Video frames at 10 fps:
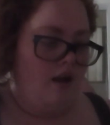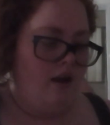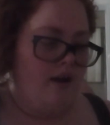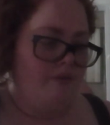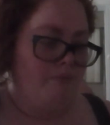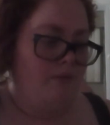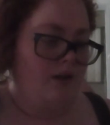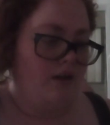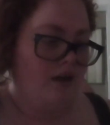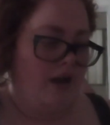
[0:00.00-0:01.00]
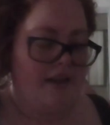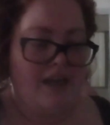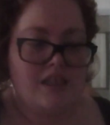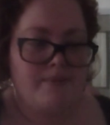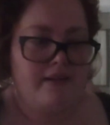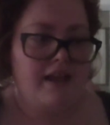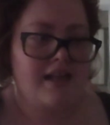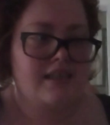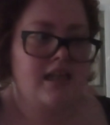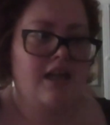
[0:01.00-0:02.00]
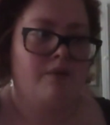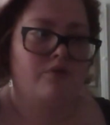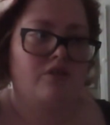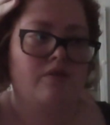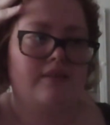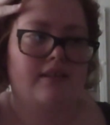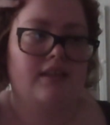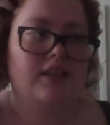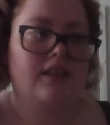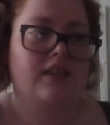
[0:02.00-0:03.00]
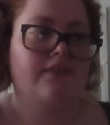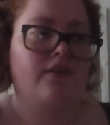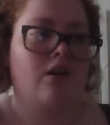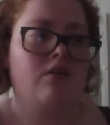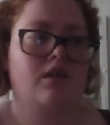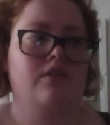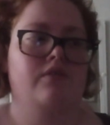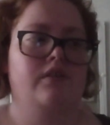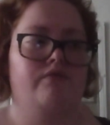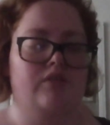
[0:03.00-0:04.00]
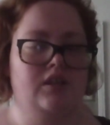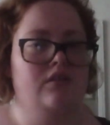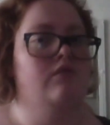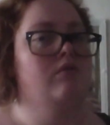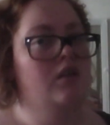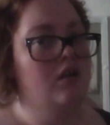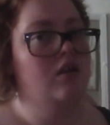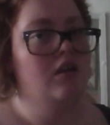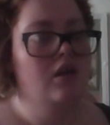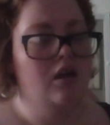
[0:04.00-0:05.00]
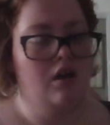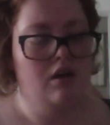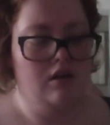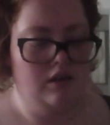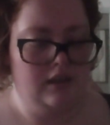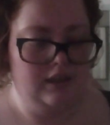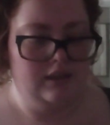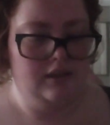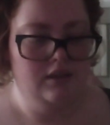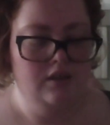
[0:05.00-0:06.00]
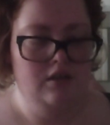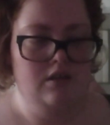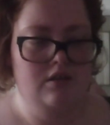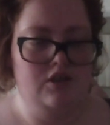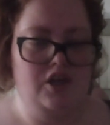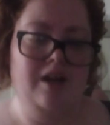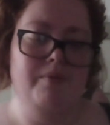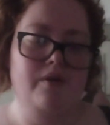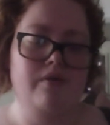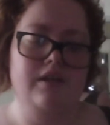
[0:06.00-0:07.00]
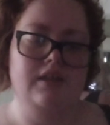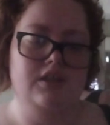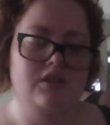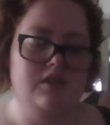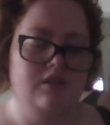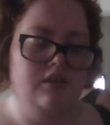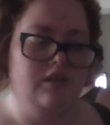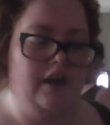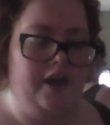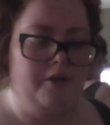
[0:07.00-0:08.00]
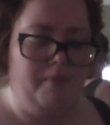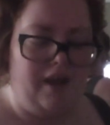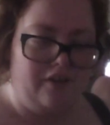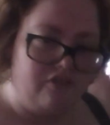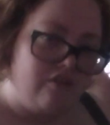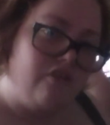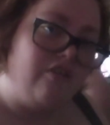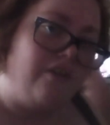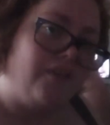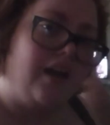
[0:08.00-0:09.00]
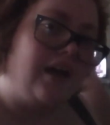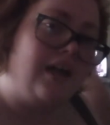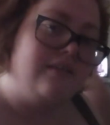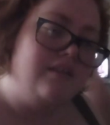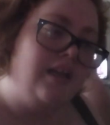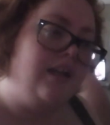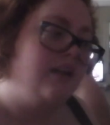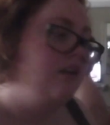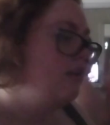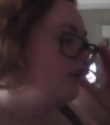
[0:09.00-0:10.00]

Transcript: Um, I guess my last thing I'll do is sit here and give y'all a review on the shampoo, conditioner, hair mask stuff that I got today.